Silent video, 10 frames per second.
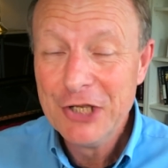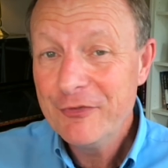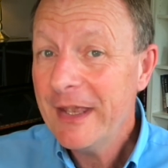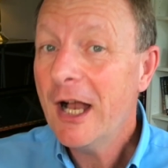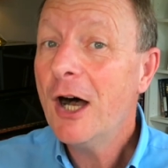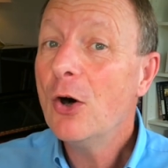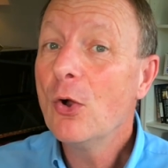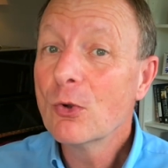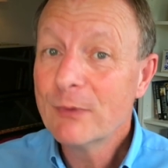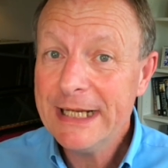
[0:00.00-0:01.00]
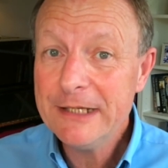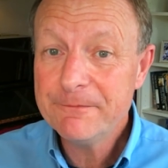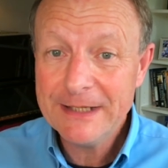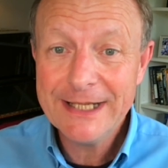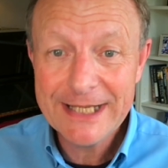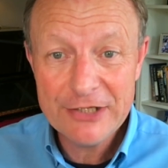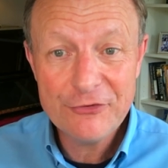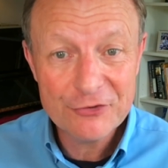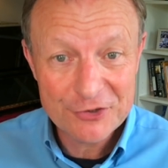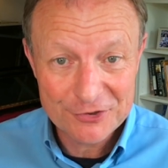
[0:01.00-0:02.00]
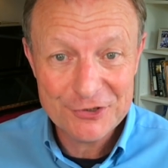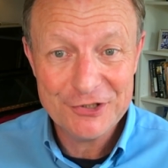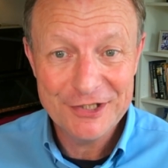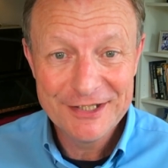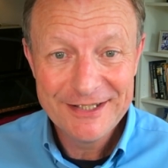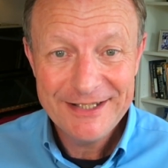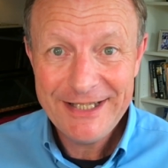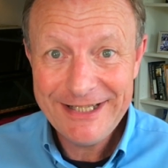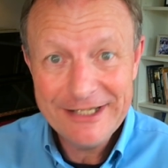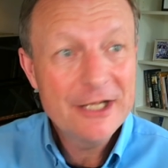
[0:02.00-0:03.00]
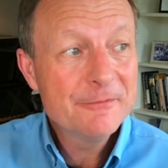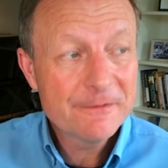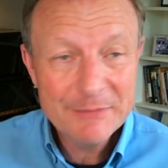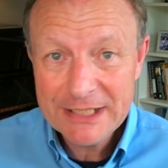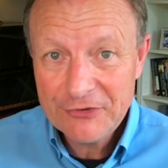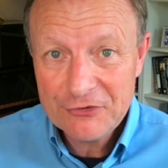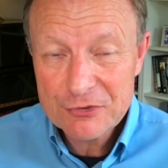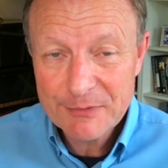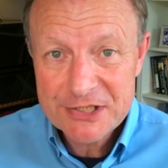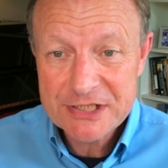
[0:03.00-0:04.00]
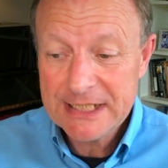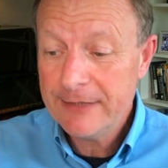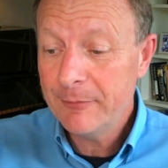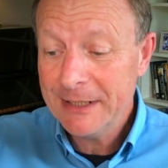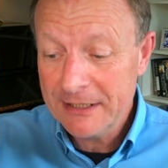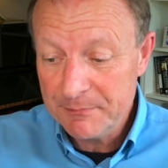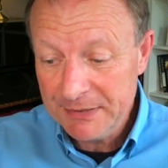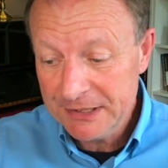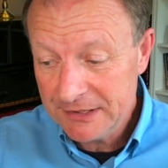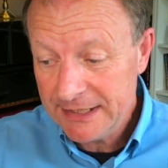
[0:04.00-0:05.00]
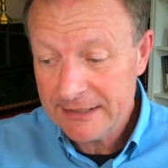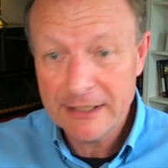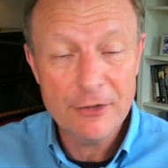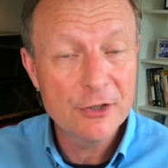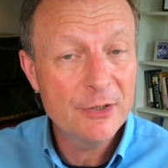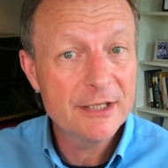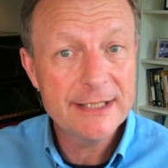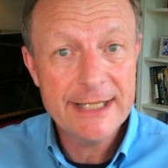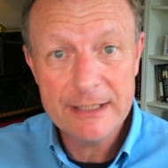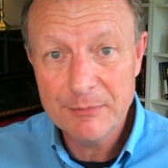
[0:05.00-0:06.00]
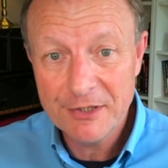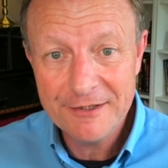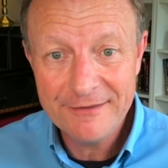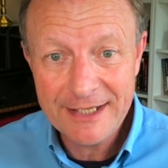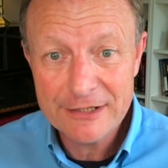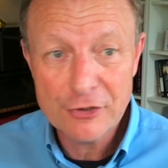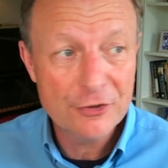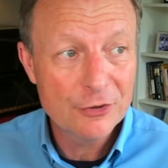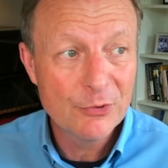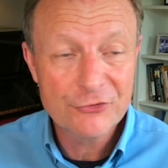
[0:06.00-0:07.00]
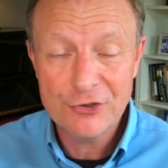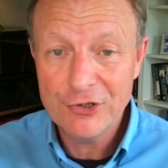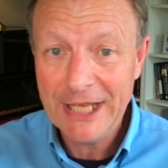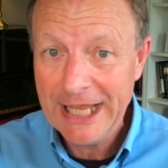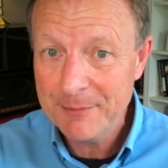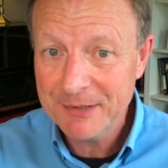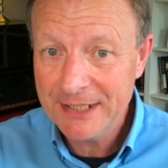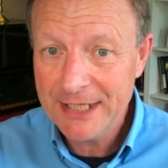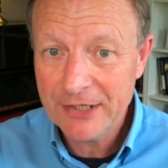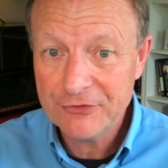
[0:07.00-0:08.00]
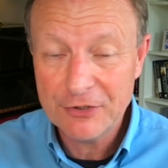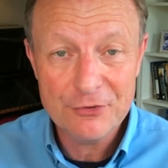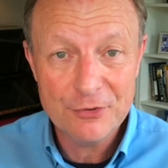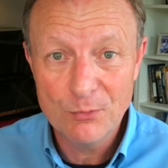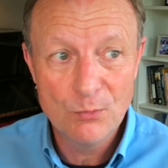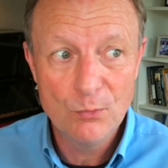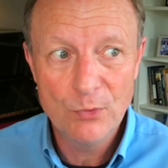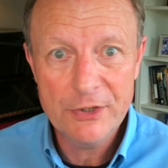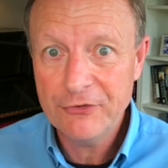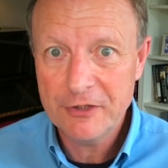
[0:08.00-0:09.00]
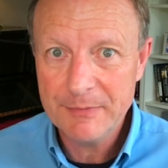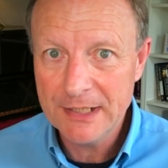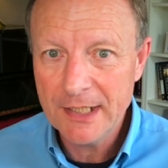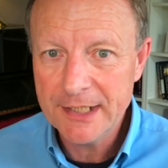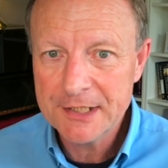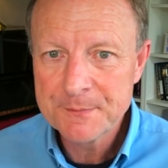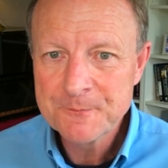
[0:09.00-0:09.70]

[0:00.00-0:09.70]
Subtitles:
They are already feeling insecure in an unfamiliar situation. They've never been in the building. They don't know hardly anybody there. They don't know what's going to happen next. They don't know what it's going to be like.